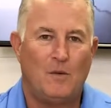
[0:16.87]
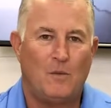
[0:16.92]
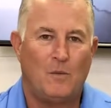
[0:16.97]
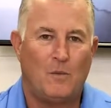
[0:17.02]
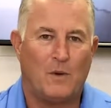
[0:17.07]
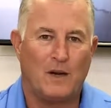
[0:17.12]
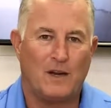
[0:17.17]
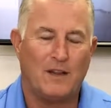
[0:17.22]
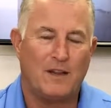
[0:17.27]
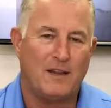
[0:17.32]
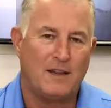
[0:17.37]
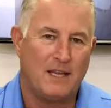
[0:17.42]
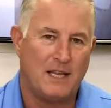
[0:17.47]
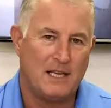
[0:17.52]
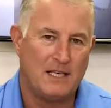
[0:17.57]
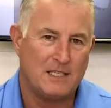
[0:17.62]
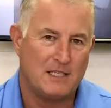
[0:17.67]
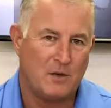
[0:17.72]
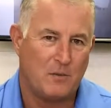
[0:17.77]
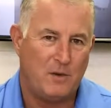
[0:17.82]
One of the
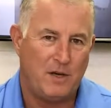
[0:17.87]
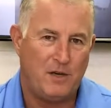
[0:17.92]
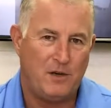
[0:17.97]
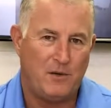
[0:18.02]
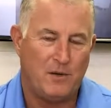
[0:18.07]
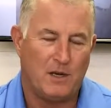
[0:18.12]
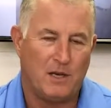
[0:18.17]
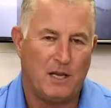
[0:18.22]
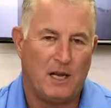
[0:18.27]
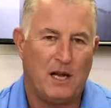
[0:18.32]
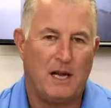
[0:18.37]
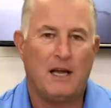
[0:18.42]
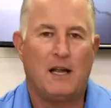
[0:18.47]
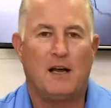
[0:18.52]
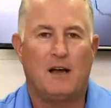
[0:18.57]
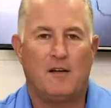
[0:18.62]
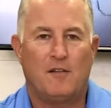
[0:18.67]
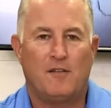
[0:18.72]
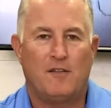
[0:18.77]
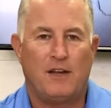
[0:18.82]
things that we do a lot
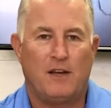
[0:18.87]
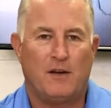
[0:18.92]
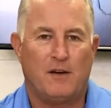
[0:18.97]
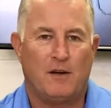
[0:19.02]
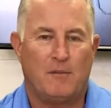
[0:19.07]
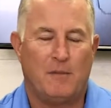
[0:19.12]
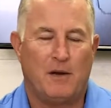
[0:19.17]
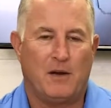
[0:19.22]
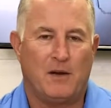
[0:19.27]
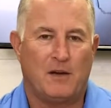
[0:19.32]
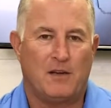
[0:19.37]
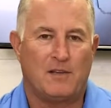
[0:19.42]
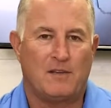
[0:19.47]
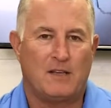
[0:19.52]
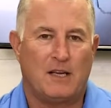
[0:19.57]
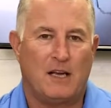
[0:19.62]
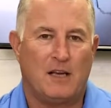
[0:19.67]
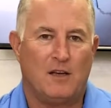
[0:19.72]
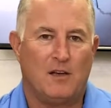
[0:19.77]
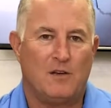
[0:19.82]
of here at Marietta
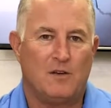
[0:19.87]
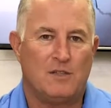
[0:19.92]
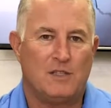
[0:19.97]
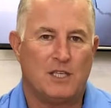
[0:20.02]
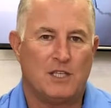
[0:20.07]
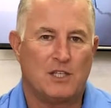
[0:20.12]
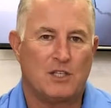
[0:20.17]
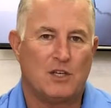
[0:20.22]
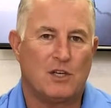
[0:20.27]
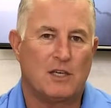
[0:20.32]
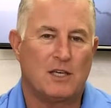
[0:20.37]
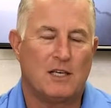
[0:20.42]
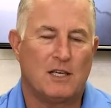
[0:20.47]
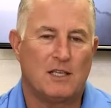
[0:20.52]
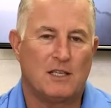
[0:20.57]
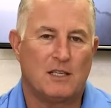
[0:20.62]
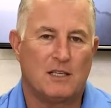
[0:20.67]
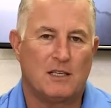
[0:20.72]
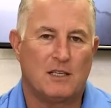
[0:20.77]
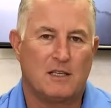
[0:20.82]
Silos is look
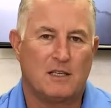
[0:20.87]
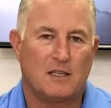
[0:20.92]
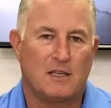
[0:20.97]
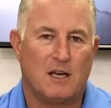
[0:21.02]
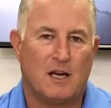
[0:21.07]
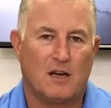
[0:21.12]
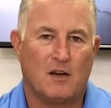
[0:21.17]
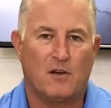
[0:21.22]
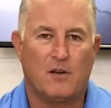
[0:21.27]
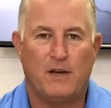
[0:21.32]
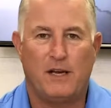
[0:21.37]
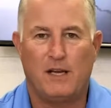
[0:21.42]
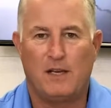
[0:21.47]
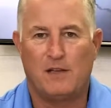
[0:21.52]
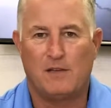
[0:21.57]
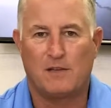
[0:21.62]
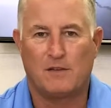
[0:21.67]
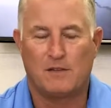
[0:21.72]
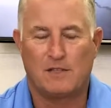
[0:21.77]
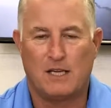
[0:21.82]
at concrete
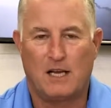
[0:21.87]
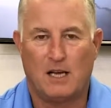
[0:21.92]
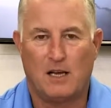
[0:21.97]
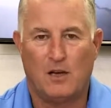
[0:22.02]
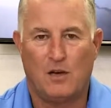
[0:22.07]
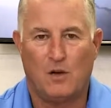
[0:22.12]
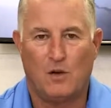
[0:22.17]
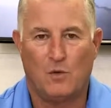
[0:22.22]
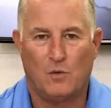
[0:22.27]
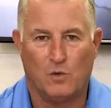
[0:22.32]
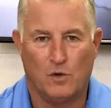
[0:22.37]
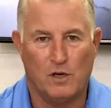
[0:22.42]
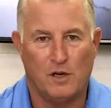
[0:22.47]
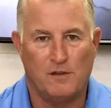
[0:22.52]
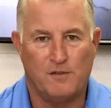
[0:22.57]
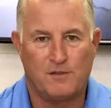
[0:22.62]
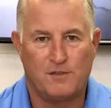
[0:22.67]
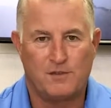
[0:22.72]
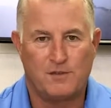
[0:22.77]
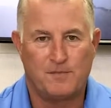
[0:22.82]
silo
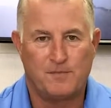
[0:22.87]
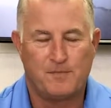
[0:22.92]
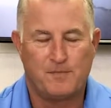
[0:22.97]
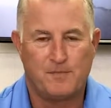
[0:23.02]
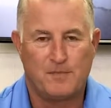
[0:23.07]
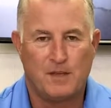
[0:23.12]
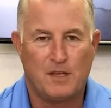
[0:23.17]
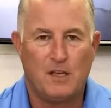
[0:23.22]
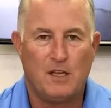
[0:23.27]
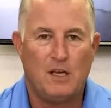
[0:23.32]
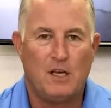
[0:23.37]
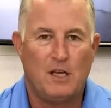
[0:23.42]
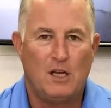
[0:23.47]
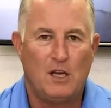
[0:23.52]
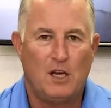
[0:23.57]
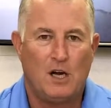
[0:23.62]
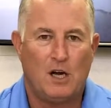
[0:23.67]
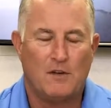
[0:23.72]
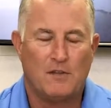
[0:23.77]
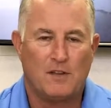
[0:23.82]
roofs.
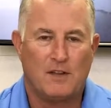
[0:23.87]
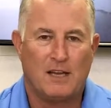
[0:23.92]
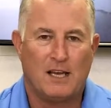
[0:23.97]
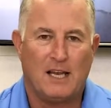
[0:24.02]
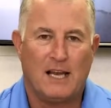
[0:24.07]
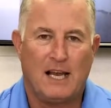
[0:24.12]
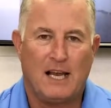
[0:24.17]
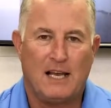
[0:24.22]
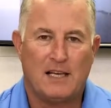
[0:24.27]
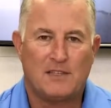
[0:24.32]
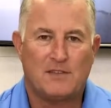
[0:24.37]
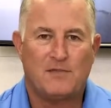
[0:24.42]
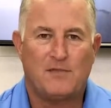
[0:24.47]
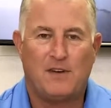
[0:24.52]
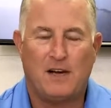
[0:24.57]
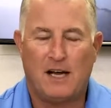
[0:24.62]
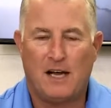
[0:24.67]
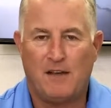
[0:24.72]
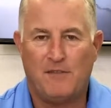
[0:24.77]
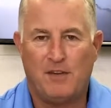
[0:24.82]
Over the last
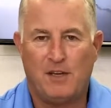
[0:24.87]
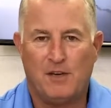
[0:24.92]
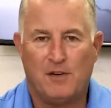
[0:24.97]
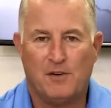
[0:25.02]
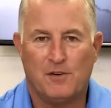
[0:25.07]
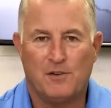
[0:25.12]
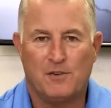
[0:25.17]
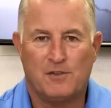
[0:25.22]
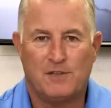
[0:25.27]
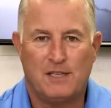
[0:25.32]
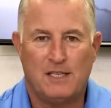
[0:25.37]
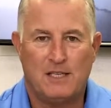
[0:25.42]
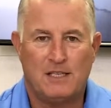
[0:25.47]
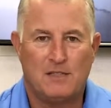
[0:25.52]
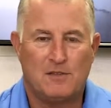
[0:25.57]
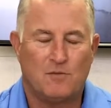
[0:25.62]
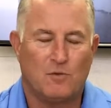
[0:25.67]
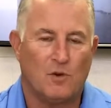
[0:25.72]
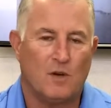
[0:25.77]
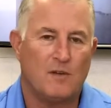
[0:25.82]
five years,
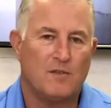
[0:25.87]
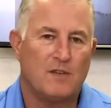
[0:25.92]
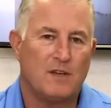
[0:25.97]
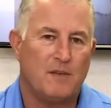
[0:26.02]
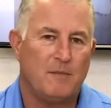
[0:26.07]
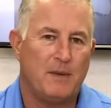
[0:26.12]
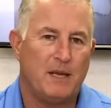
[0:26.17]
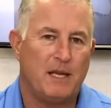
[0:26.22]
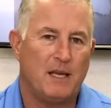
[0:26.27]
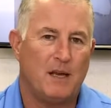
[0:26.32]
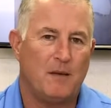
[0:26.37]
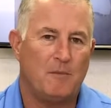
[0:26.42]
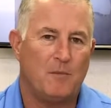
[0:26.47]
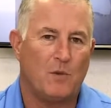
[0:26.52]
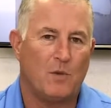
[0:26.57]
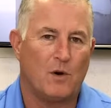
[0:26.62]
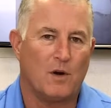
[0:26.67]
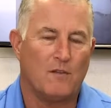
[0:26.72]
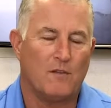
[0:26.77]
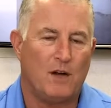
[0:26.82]
these roofs have become
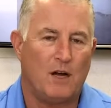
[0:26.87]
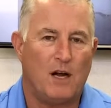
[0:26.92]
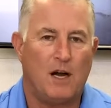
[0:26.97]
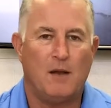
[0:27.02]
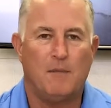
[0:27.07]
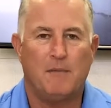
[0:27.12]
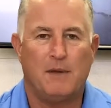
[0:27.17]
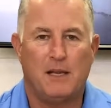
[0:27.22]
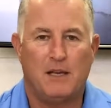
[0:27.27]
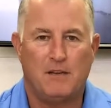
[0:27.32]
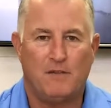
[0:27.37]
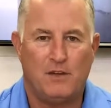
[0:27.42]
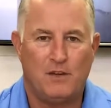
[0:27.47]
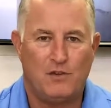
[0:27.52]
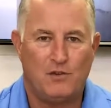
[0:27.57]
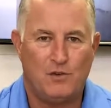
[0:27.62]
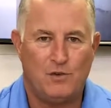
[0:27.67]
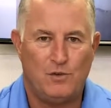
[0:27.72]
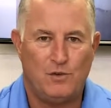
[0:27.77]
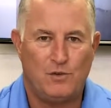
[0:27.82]
more of a hotbed of
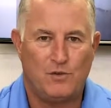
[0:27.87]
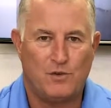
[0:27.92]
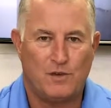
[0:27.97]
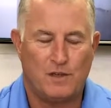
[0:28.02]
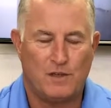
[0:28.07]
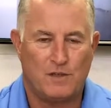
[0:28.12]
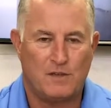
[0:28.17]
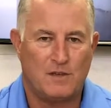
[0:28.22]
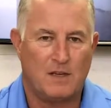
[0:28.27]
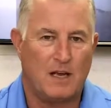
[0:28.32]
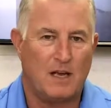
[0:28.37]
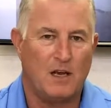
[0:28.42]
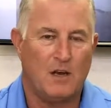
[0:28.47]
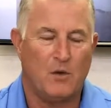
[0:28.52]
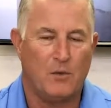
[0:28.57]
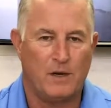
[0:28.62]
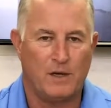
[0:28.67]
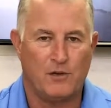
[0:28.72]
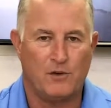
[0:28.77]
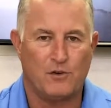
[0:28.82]
issues for the
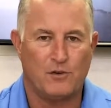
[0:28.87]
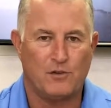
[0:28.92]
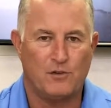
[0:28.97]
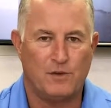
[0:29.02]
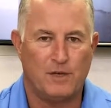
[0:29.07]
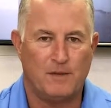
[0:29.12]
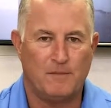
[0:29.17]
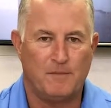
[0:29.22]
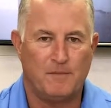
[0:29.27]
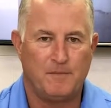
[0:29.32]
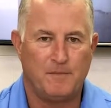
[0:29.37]
silo industry.